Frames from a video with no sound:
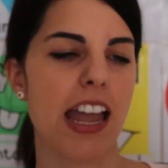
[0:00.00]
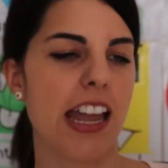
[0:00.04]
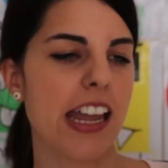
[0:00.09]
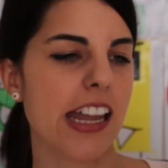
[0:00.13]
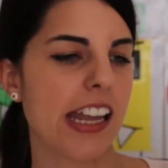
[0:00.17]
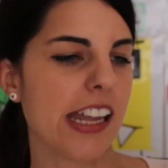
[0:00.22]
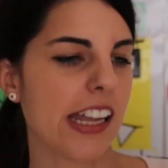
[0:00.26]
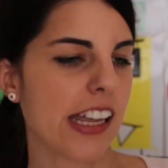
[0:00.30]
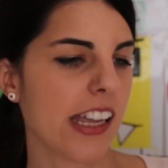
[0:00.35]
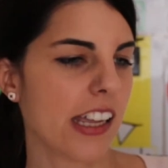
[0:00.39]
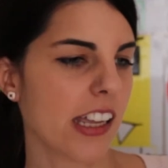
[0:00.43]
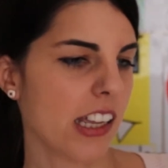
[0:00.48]

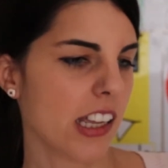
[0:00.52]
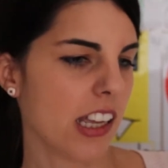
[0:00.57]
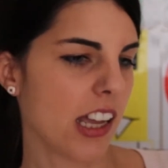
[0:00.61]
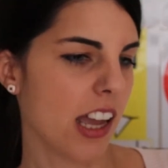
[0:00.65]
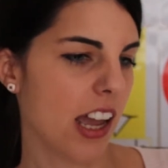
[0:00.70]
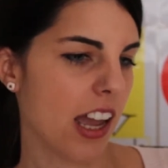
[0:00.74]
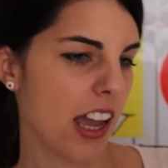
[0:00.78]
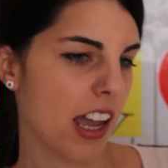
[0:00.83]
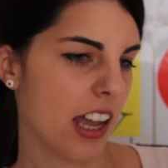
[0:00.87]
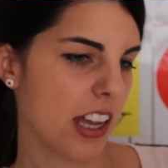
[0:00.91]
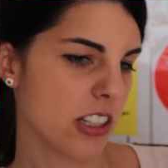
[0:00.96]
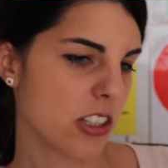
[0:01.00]
a
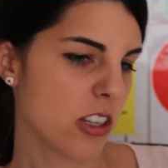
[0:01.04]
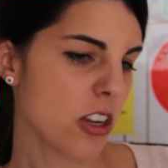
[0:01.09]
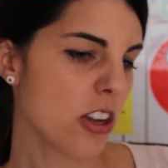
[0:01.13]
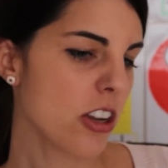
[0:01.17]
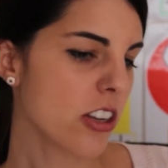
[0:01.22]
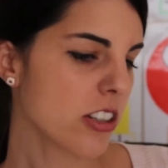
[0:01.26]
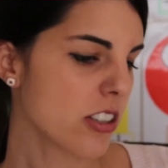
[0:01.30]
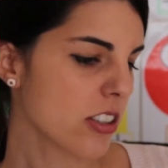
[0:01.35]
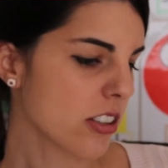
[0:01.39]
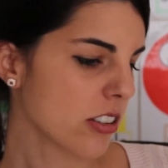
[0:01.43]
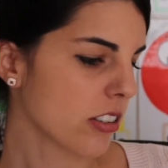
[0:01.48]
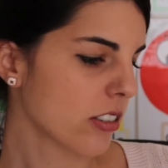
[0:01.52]

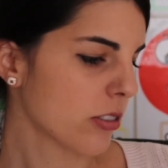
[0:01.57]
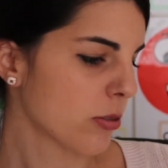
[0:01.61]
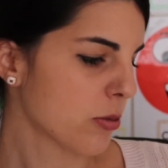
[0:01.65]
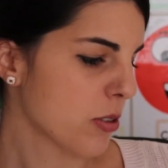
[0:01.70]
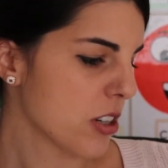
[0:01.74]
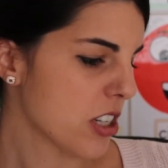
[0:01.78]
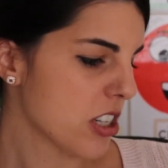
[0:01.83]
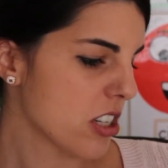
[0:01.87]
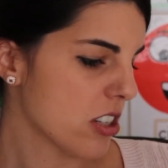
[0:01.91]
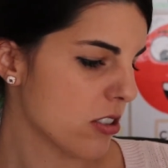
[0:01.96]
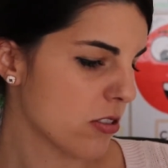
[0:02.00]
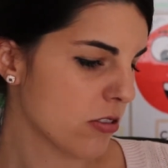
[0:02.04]
turtle,
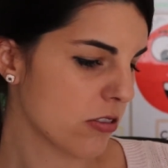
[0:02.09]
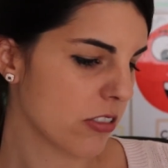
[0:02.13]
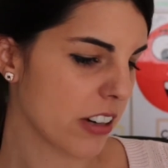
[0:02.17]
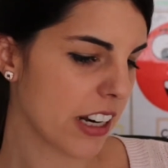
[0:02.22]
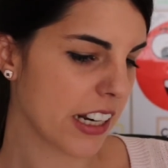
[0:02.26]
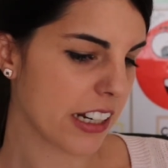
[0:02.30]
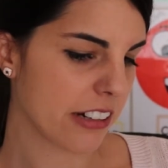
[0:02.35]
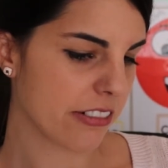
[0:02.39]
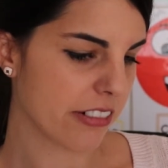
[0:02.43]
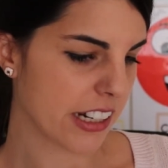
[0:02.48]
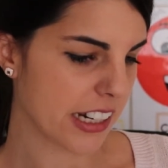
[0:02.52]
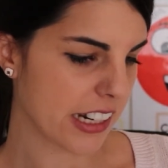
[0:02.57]
which is
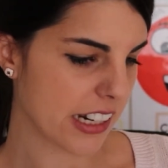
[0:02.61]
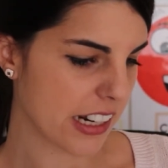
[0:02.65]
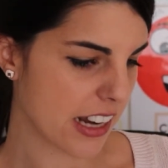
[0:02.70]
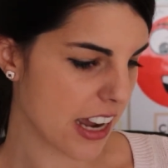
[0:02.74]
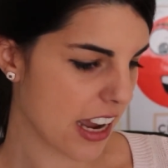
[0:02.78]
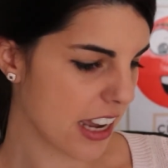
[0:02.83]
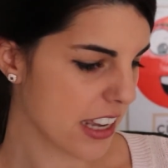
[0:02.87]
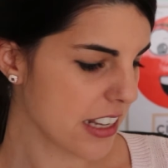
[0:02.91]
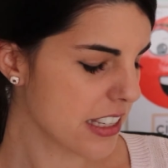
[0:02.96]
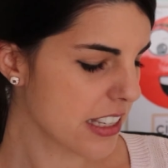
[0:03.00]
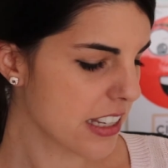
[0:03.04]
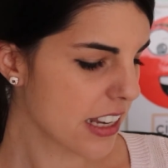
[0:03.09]
really, really
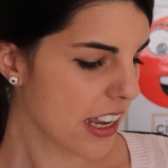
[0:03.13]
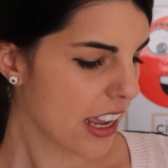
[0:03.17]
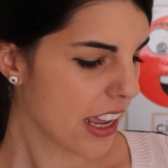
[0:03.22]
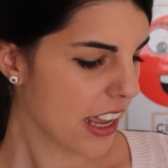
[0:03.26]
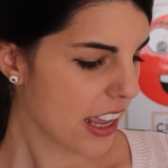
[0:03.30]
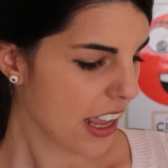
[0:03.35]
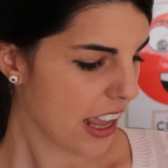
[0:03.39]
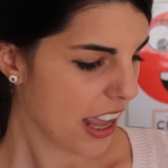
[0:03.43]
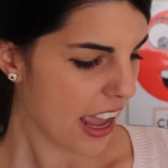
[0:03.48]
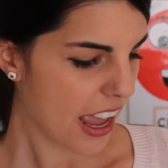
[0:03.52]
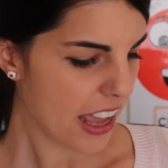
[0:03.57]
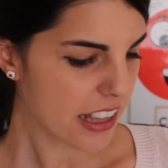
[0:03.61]
nice.
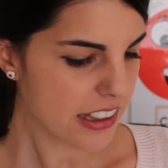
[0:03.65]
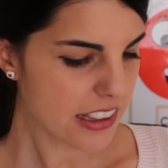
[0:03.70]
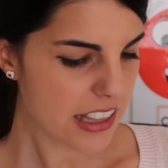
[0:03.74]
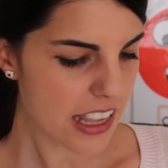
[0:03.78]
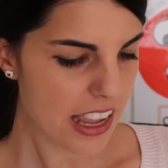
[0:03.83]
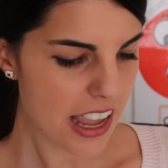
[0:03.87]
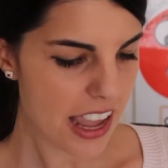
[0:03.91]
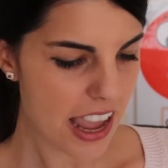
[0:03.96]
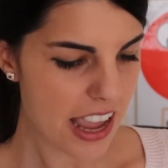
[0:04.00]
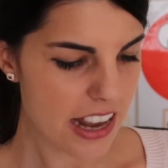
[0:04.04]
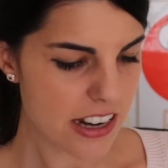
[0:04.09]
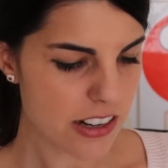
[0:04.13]
At the
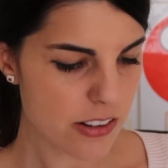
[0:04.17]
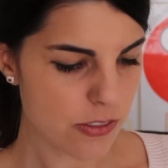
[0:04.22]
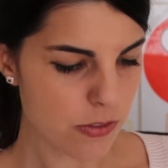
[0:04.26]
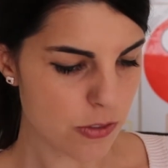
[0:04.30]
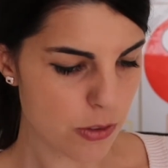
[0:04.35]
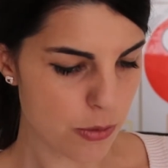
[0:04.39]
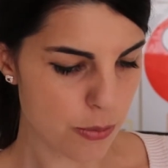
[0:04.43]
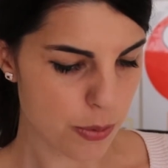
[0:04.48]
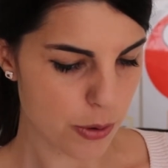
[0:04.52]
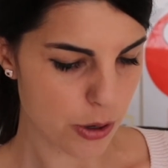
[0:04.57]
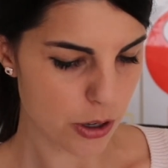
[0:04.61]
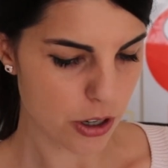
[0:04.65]
end of
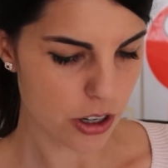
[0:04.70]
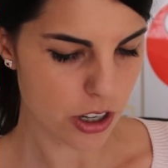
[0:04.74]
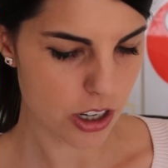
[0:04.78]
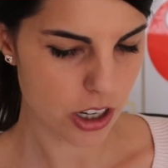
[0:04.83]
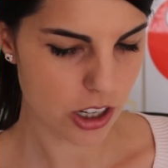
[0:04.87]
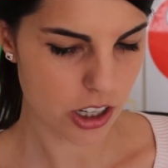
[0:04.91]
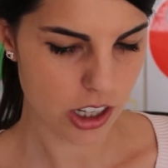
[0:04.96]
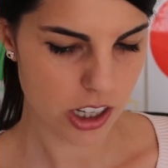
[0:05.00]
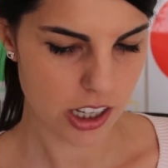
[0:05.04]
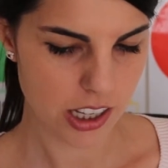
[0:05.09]
the book,